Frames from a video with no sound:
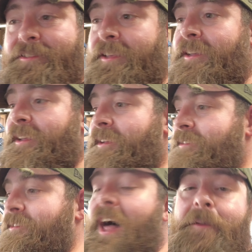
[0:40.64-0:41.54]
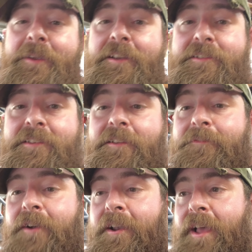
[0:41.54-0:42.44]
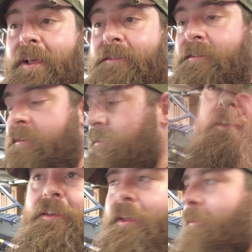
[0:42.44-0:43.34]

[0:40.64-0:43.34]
thing is sloppiness in the front end. In